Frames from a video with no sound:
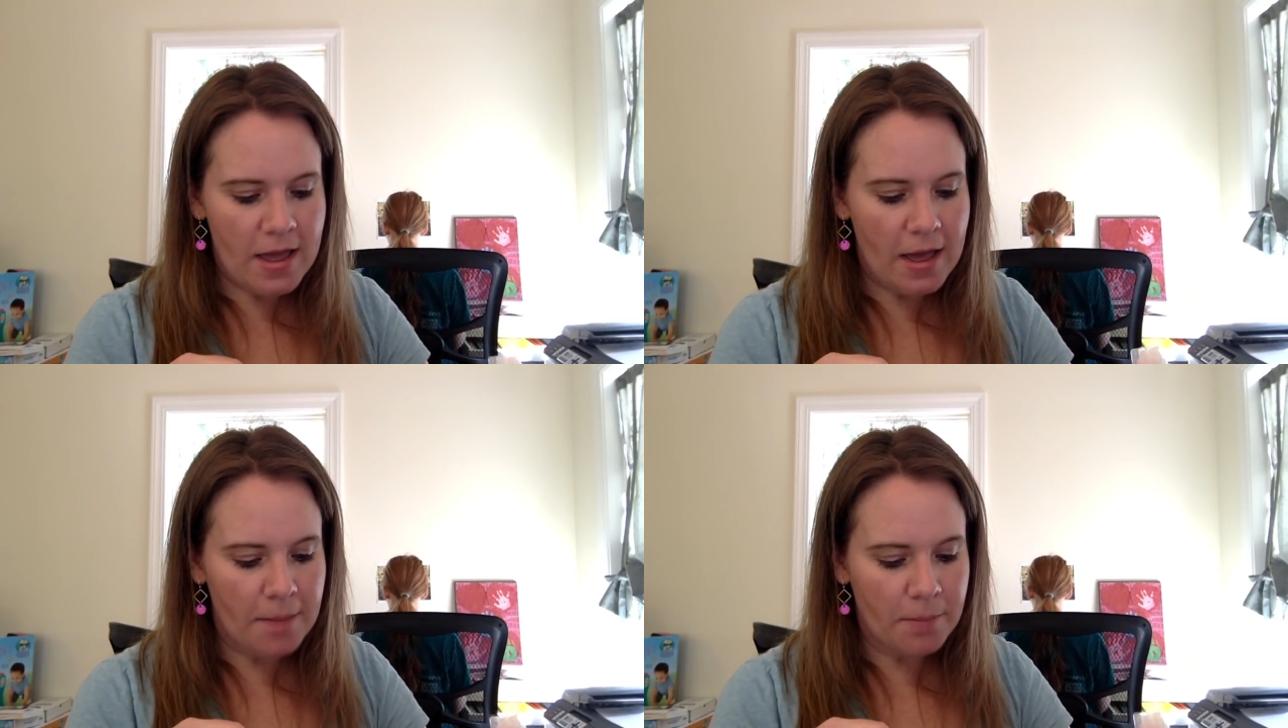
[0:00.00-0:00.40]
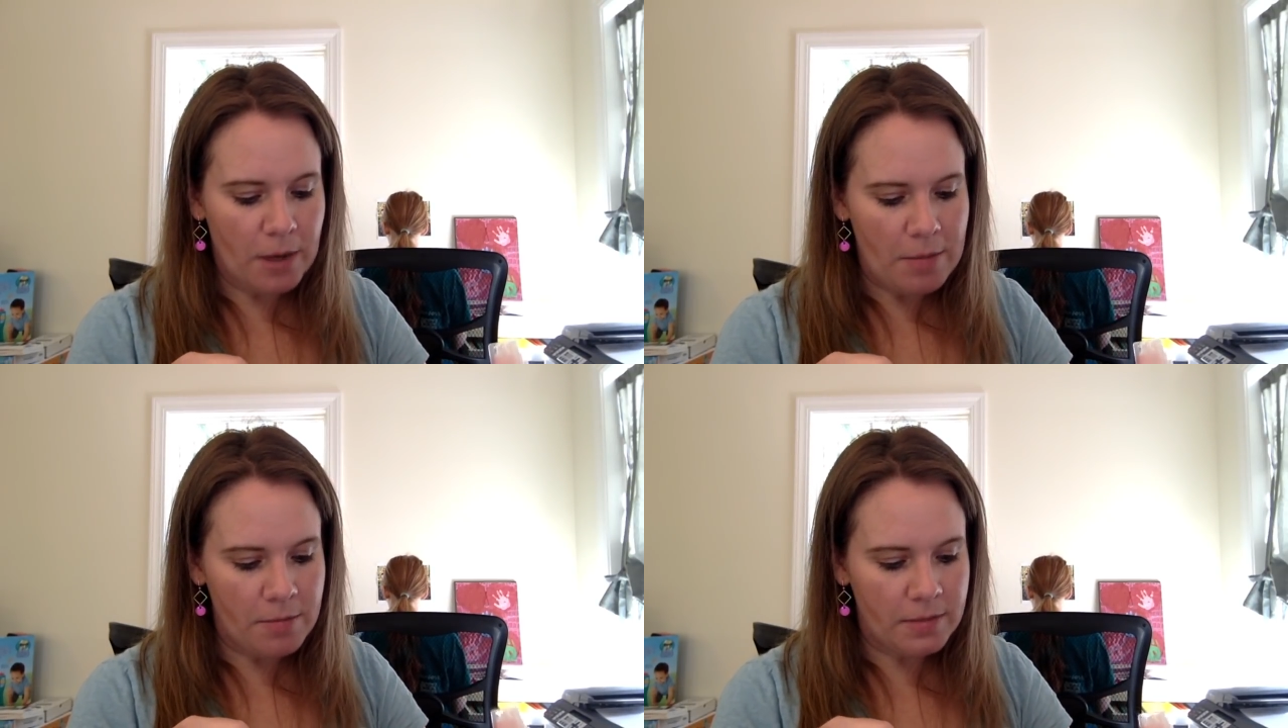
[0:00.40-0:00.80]
Um,
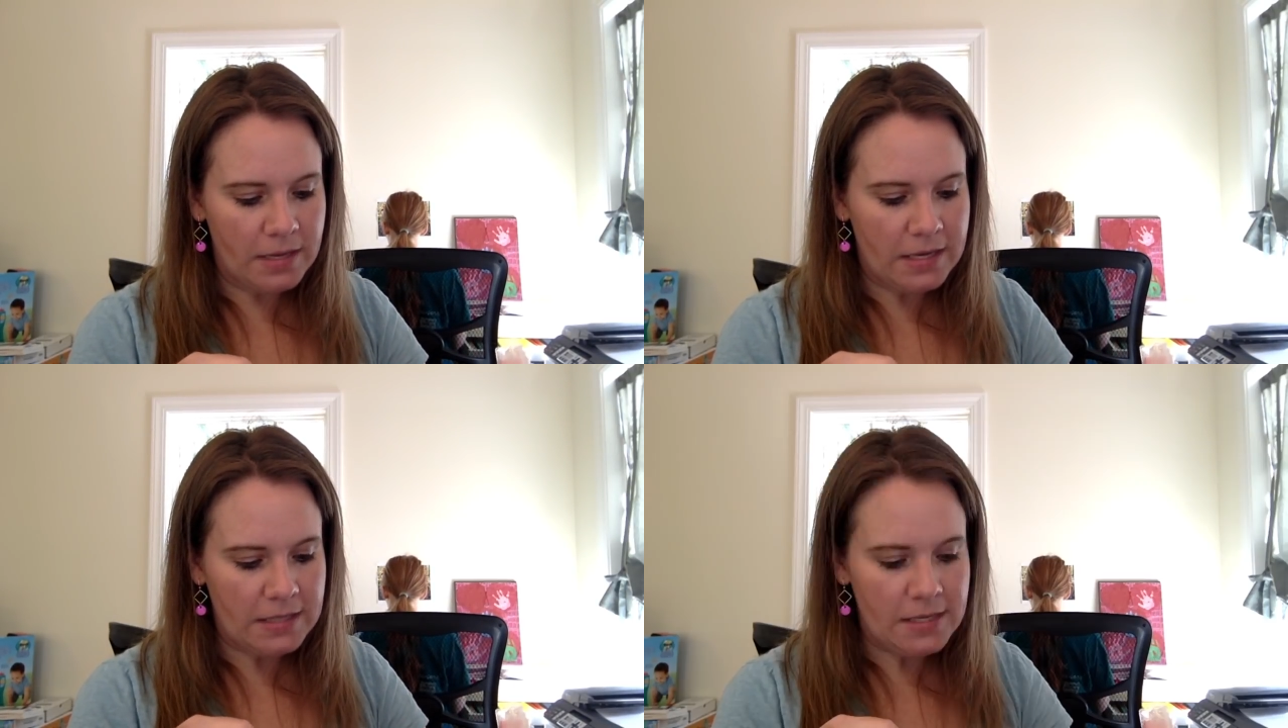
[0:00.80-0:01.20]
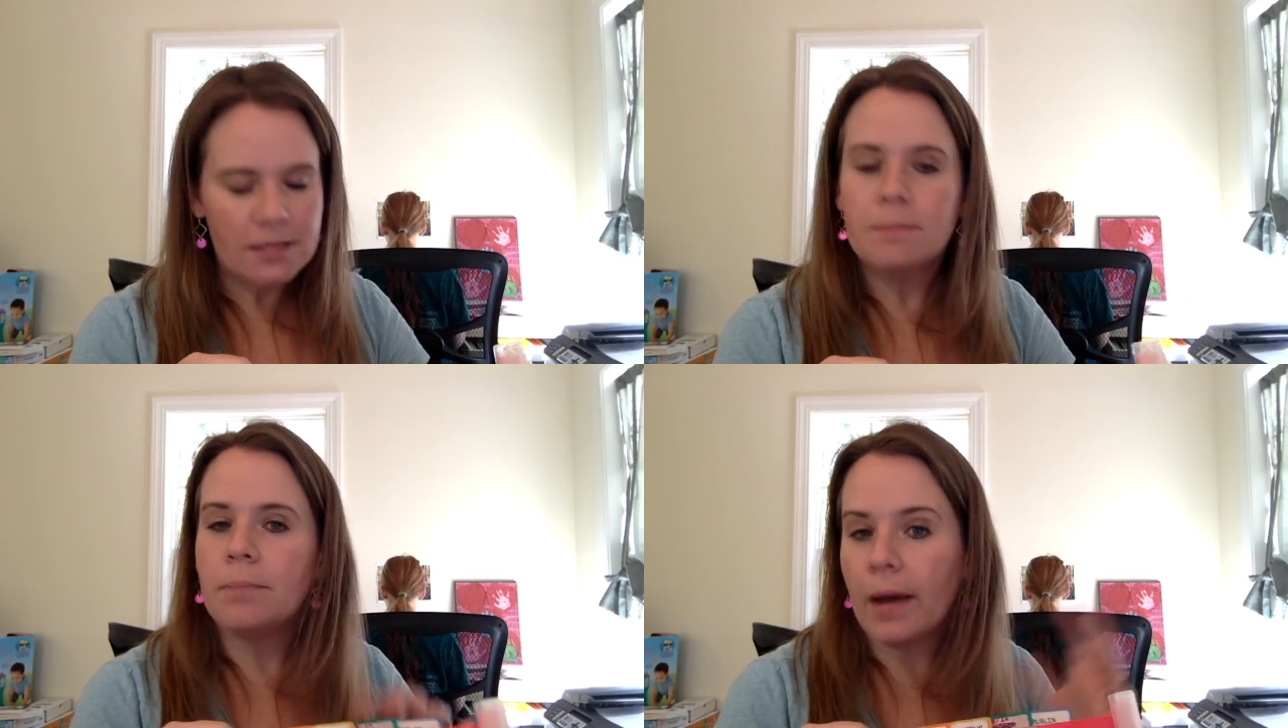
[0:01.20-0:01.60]
probably
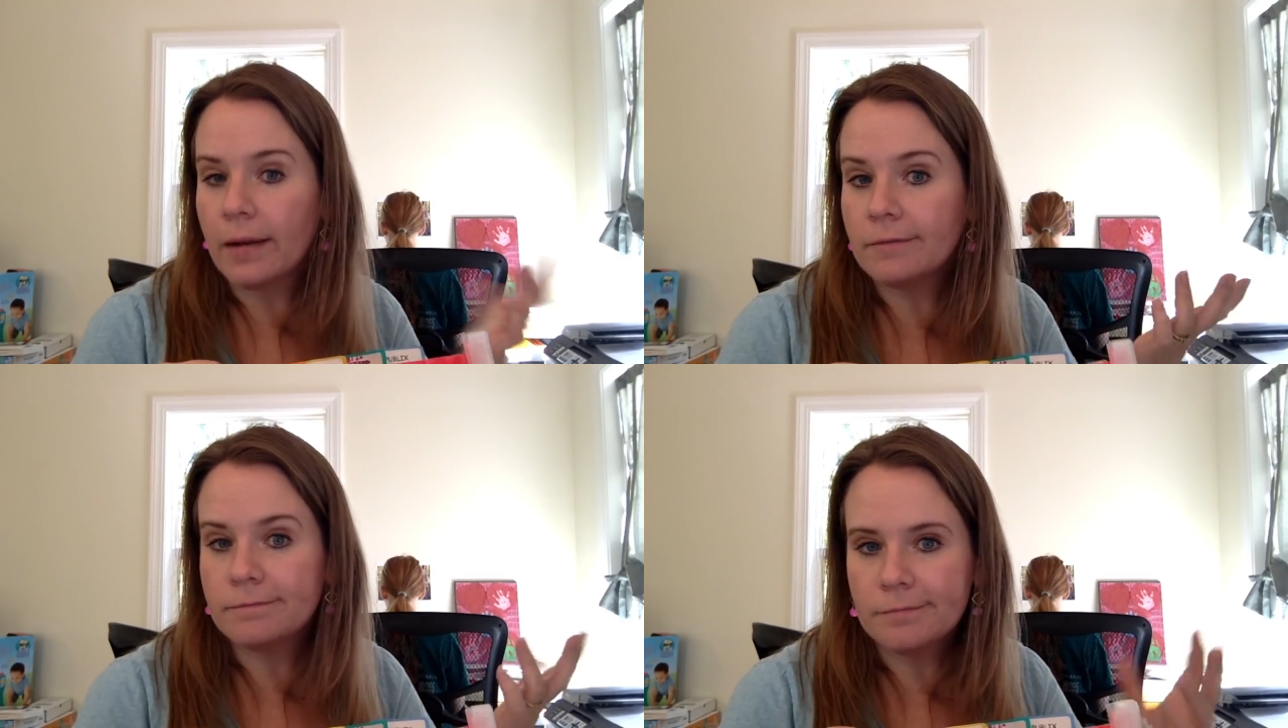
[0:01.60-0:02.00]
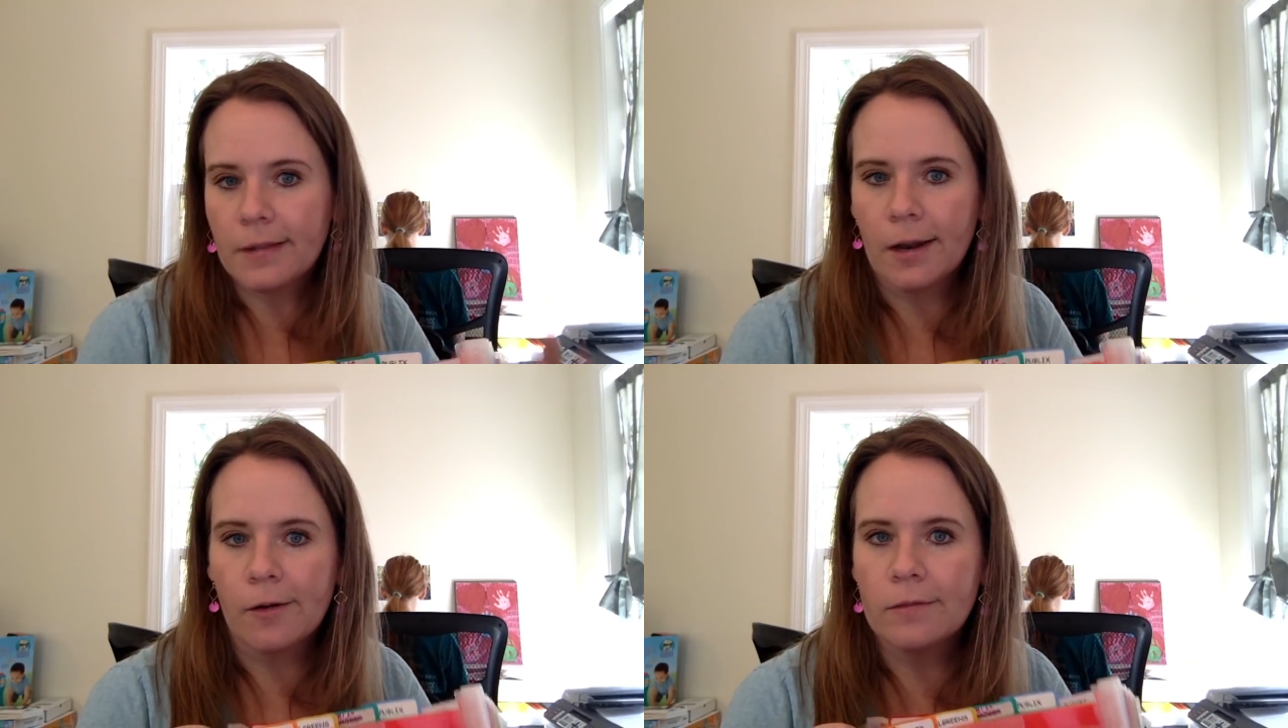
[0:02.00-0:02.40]
isn't, but
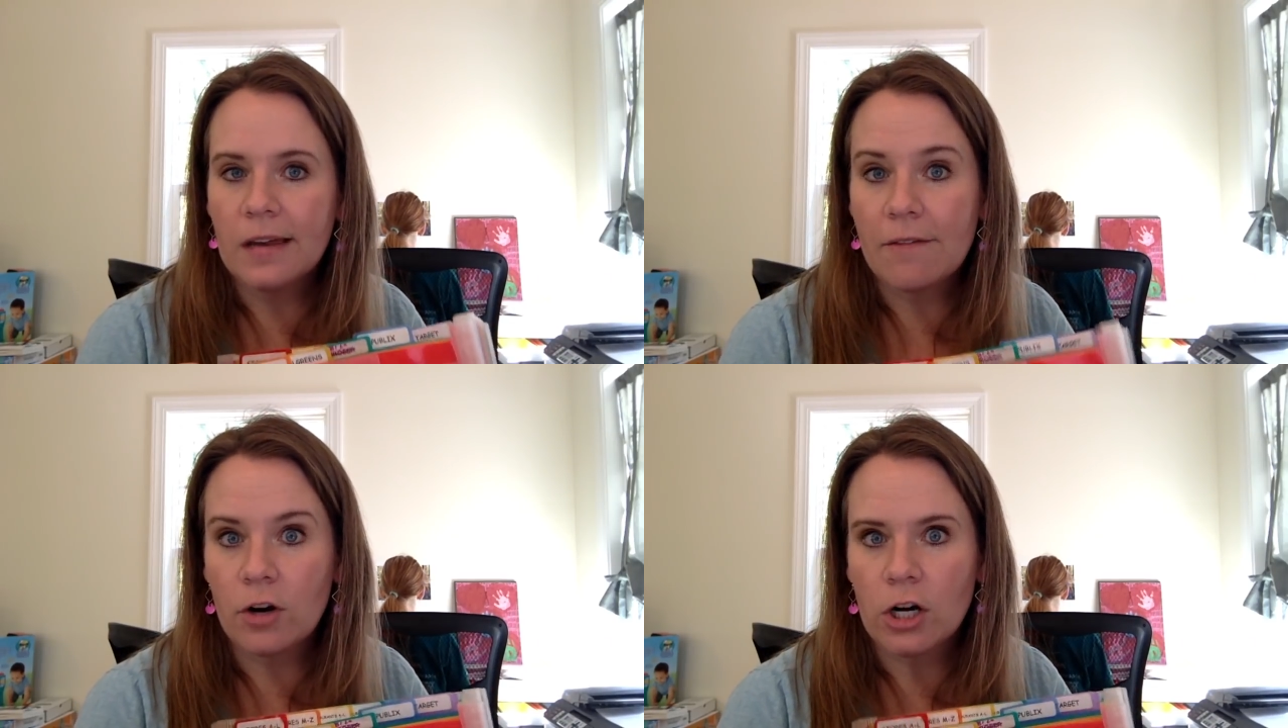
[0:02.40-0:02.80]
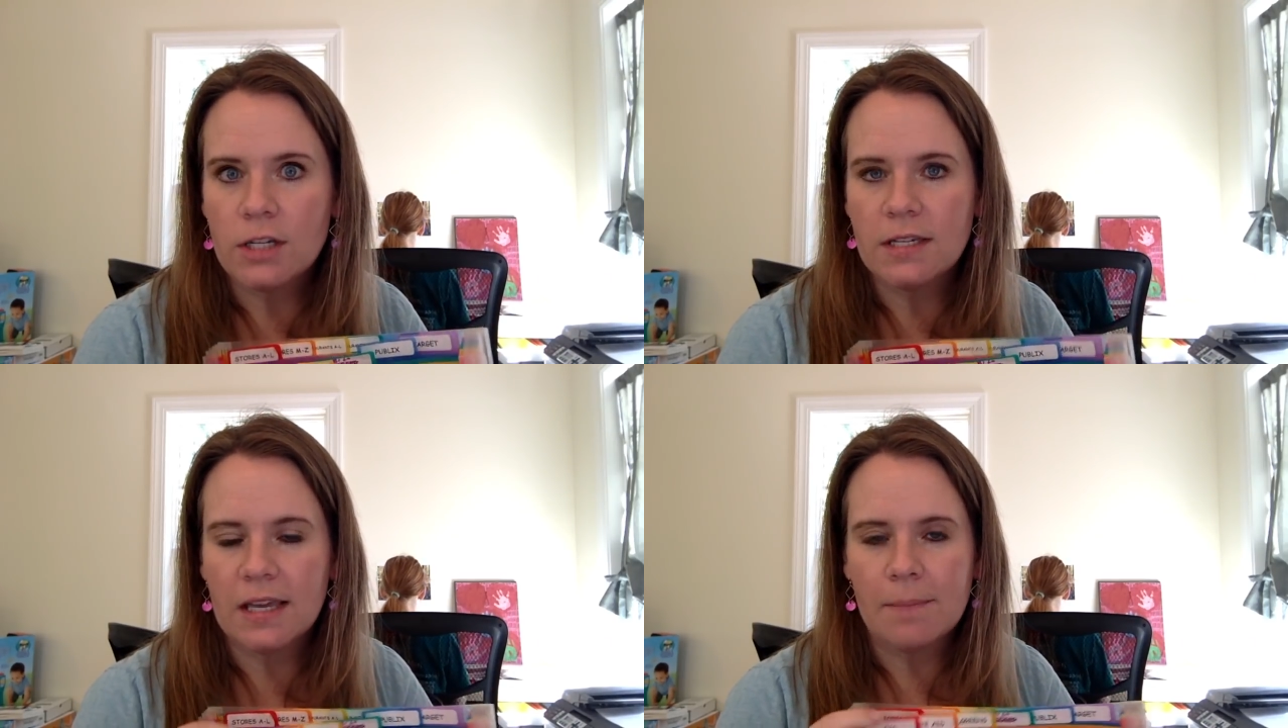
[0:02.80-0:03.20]
you know, never
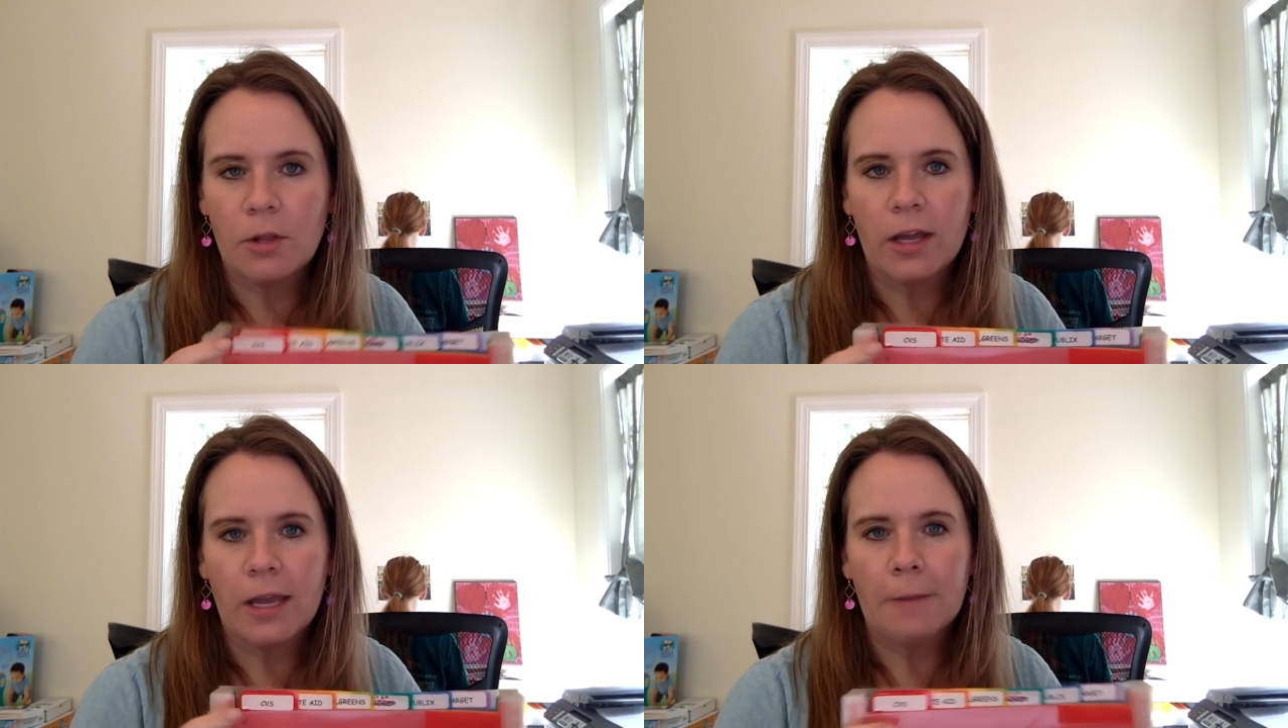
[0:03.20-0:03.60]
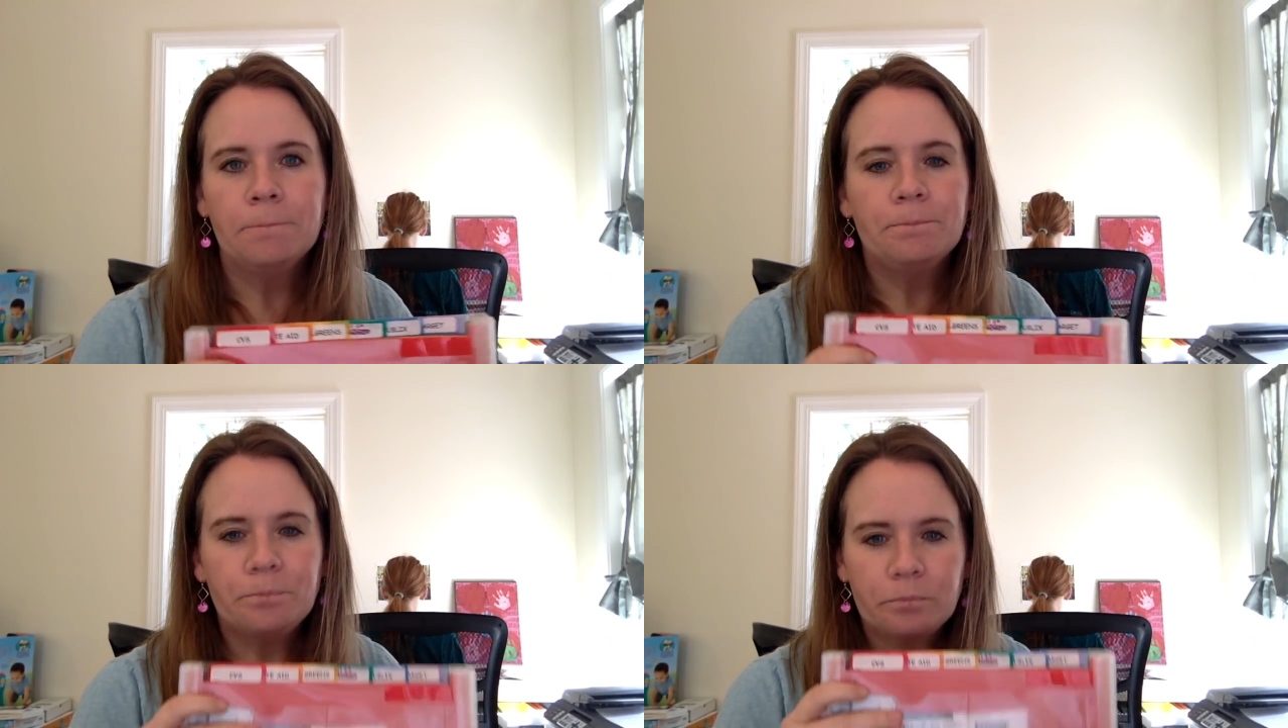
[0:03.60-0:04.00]
hurts to keep looking.